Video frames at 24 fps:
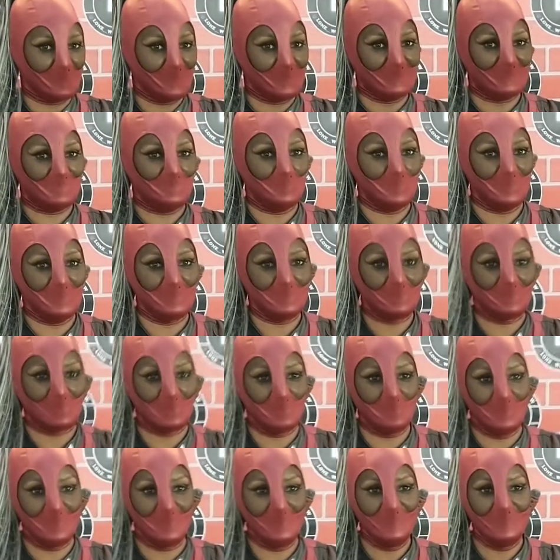great experience for
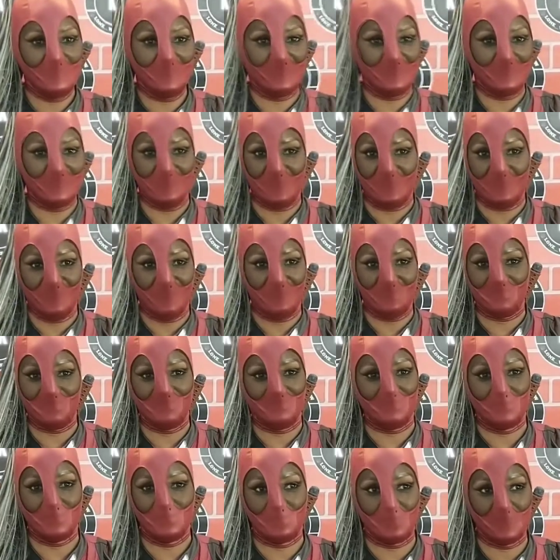me, and I
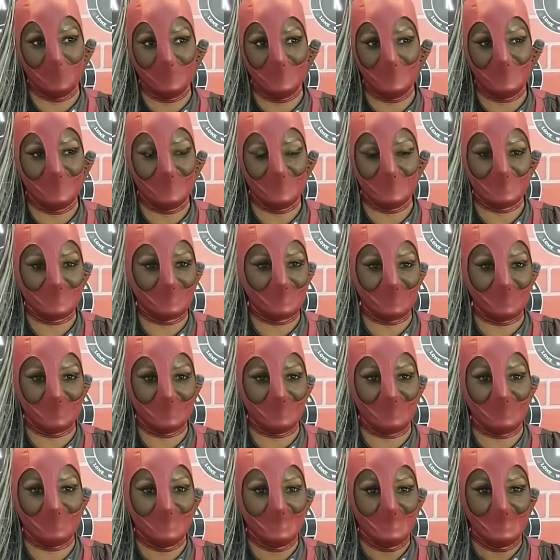love to bring these uh,
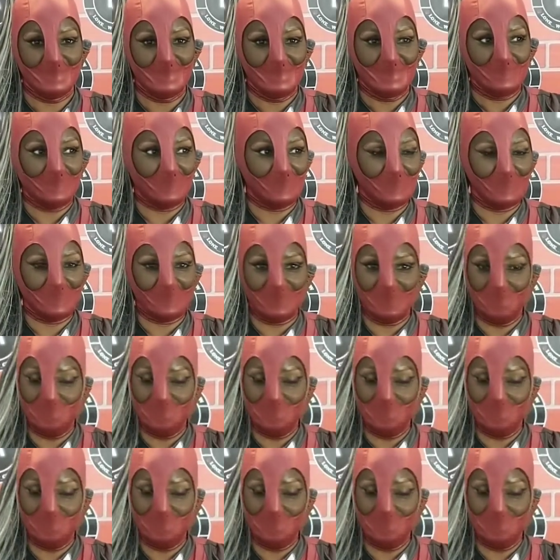uh,